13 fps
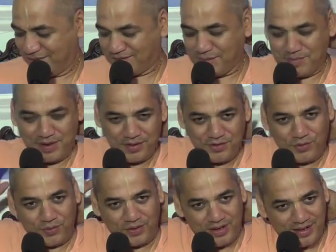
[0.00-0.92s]
somebody was
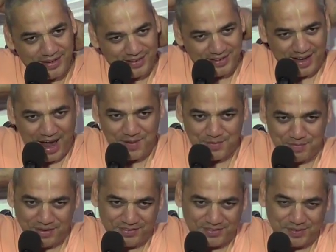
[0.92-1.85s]
joking. I
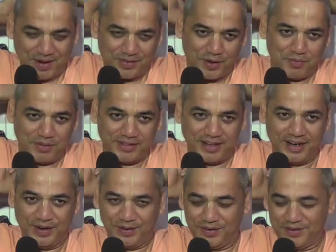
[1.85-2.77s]
mixed up, I thought
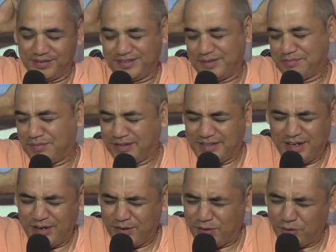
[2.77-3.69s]
mother-in-law. I said,
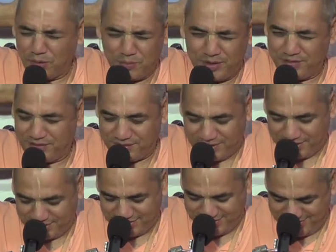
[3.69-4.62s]
mother-in-law, nobody will
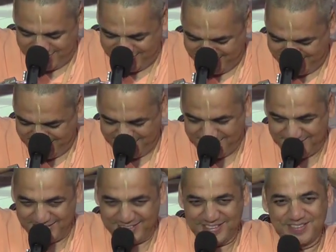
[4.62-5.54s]
share.
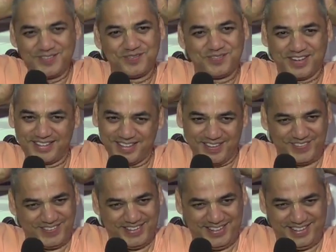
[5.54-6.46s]
Mother,
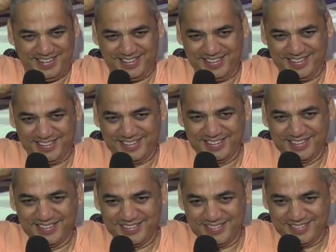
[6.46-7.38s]
okay.
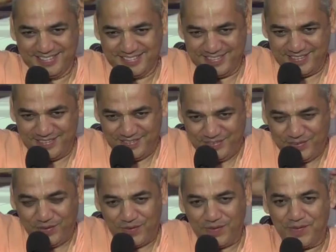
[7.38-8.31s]

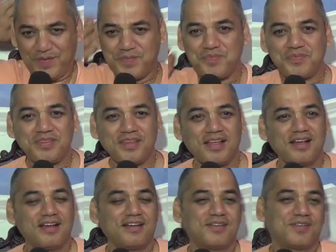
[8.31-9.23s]
So
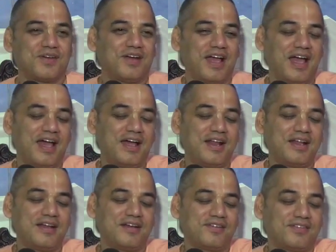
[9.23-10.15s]
here
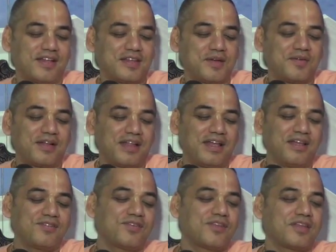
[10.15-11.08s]
it is
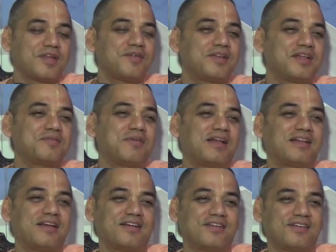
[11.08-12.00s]
Satyavati. So Satyavati's
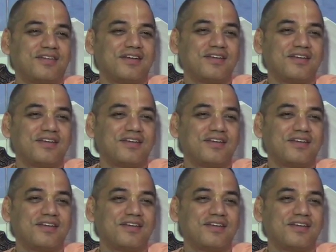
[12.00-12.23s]
mother